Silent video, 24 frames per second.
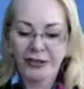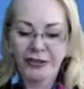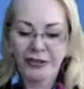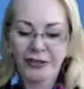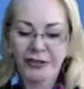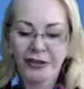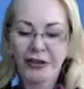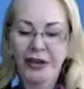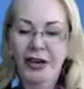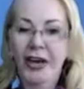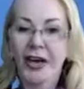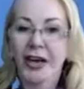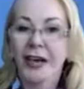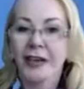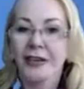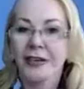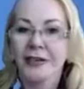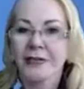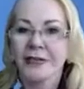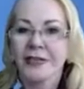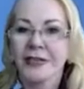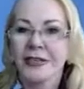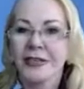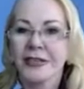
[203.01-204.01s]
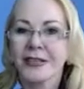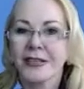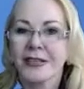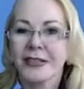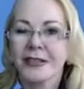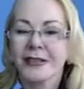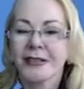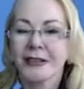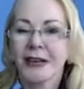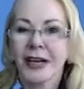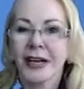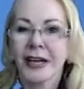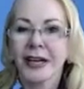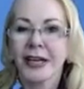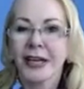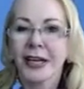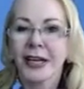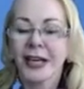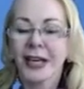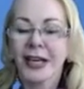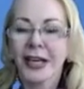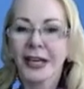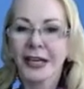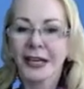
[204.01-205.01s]
trine, which is quite
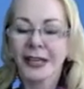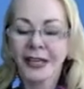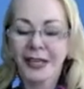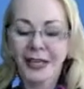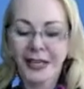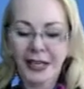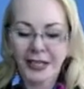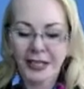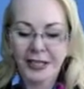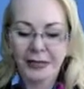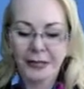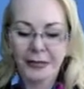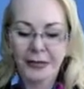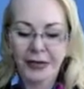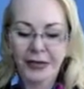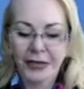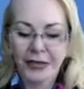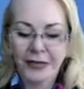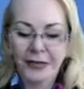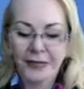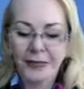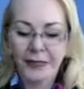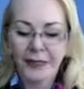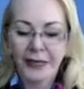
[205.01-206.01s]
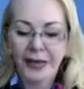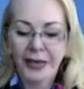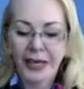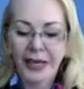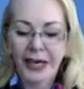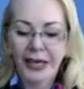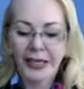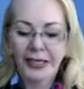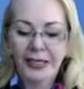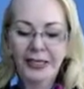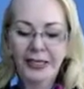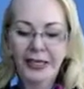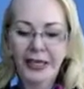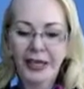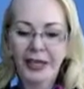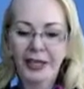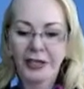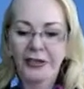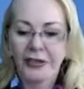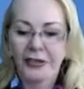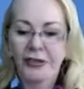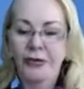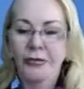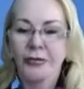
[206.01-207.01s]
a lucky aspect at the
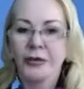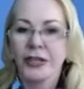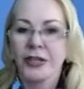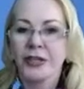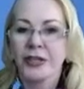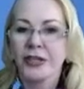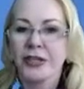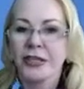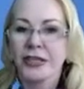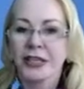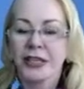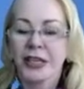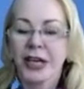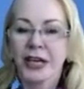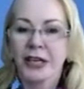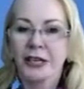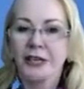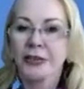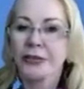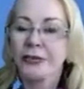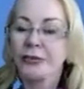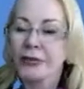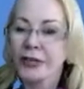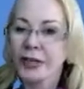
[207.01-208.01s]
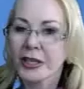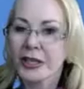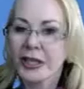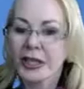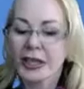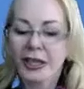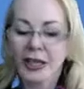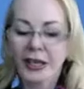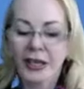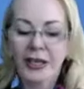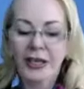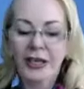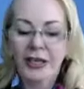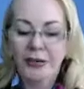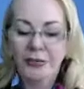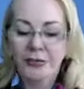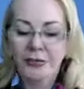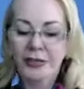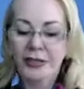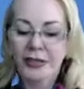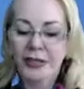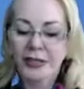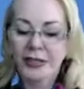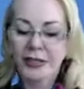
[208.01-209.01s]
end of the week, the start of the weekend
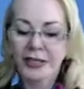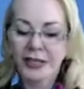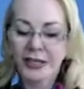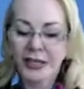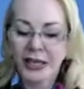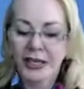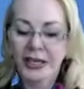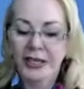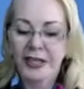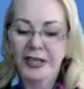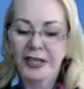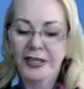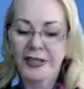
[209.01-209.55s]
with the sun.